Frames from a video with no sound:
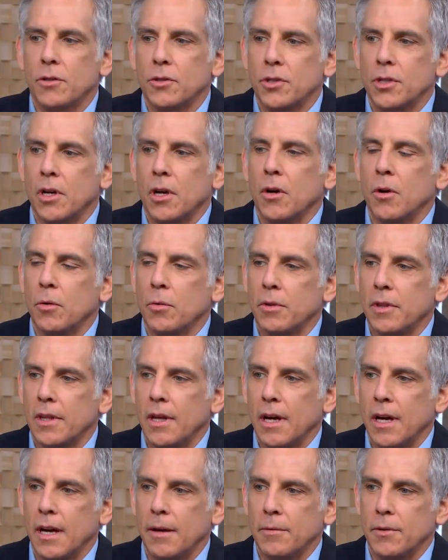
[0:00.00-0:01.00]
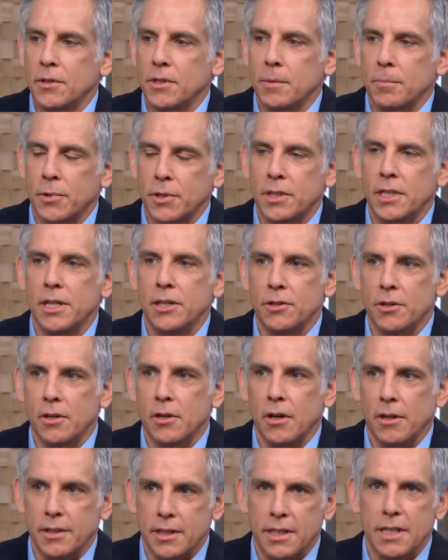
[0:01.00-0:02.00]
show, uh, there's a procedure
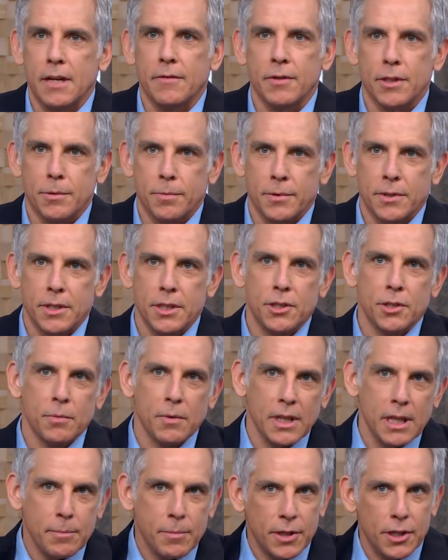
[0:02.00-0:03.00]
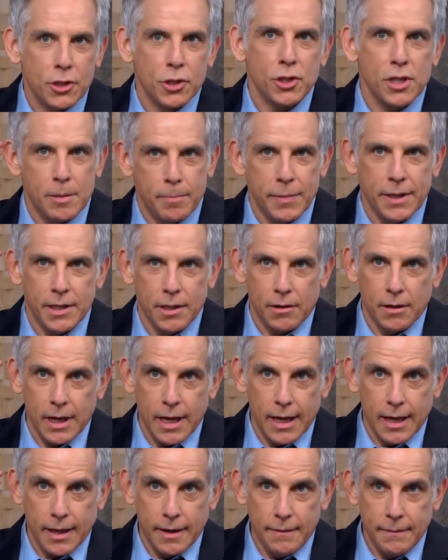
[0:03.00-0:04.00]
called the severance procedure where they put a chip in your
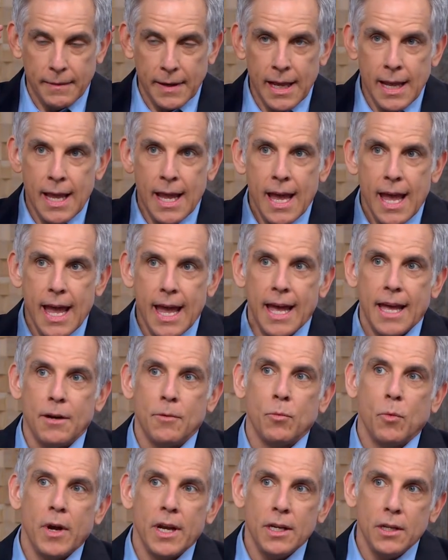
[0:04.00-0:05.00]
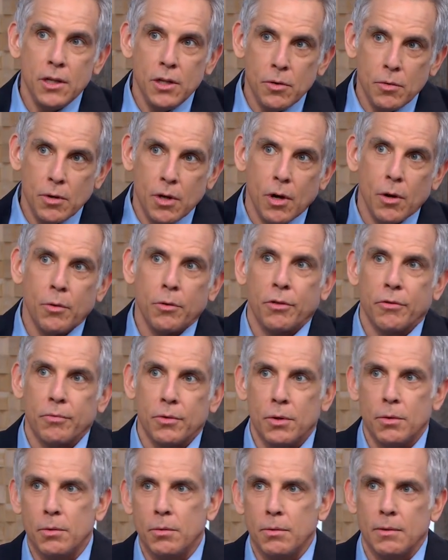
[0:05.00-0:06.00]
head. And when you go
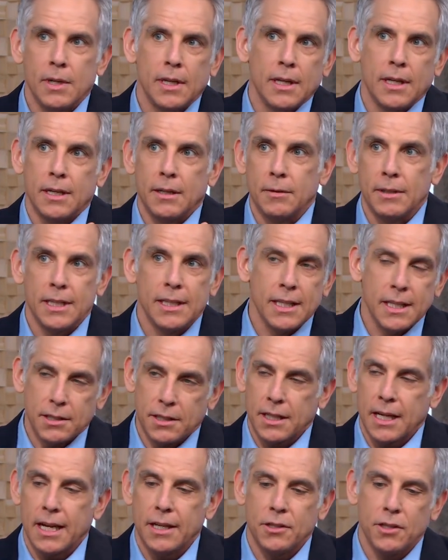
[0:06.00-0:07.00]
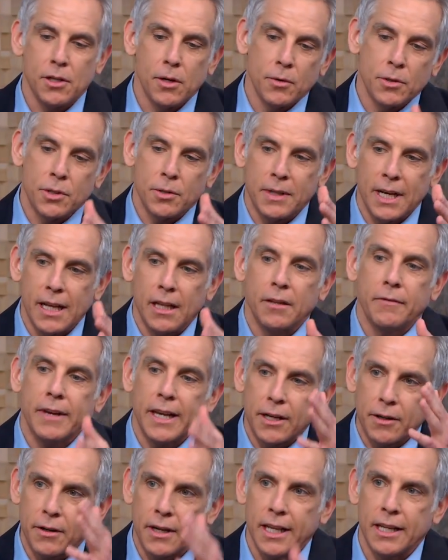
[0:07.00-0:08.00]
through, uh, in this case, you go into an
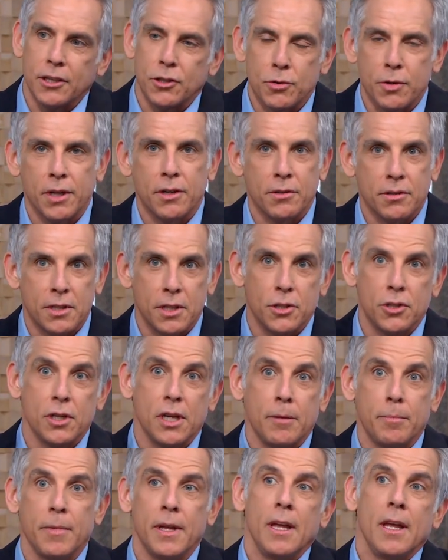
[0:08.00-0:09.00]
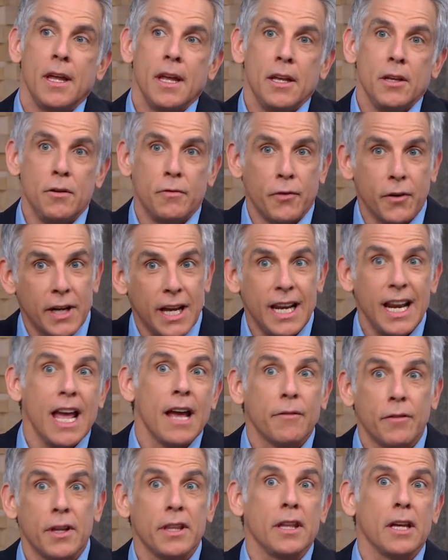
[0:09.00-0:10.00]
elevator and it triggers the chip, you forget
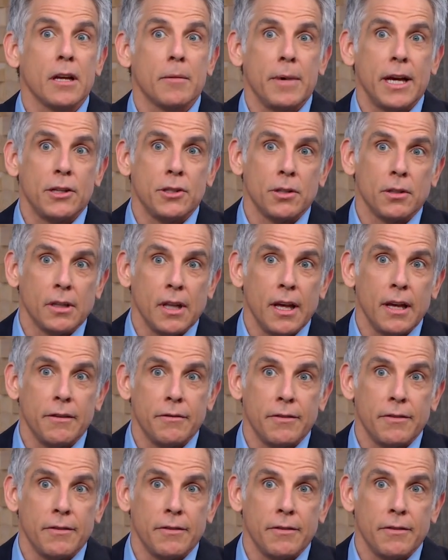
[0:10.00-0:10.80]
everything about your life